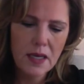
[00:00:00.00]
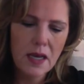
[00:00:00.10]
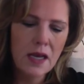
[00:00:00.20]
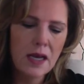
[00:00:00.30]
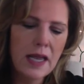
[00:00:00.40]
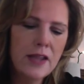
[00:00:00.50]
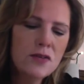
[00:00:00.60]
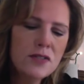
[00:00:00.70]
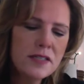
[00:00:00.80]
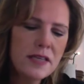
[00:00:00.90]
Uh, and
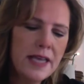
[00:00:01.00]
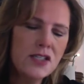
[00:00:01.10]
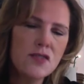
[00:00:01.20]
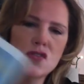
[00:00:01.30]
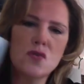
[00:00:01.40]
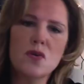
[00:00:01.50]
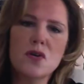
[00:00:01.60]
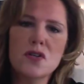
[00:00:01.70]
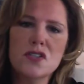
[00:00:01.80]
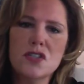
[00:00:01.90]
use this Ace of
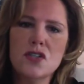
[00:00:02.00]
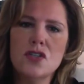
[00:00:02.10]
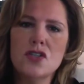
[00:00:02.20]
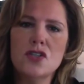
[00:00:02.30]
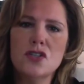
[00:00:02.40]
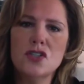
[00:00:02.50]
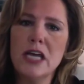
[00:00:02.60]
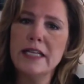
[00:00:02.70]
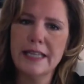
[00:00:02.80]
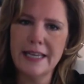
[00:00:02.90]
Swords
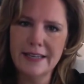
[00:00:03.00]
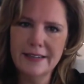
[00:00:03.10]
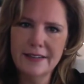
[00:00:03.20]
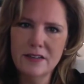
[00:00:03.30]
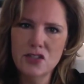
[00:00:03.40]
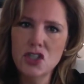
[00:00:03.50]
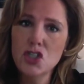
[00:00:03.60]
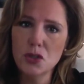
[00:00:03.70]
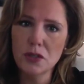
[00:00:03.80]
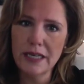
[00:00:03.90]
gently,
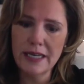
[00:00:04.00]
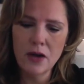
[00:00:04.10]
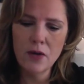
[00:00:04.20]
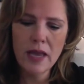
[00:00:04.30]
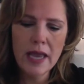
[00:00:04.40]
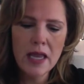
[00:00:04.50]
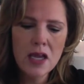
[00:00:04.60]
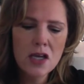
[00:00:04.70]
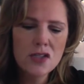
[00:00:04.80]
gingerly, okay?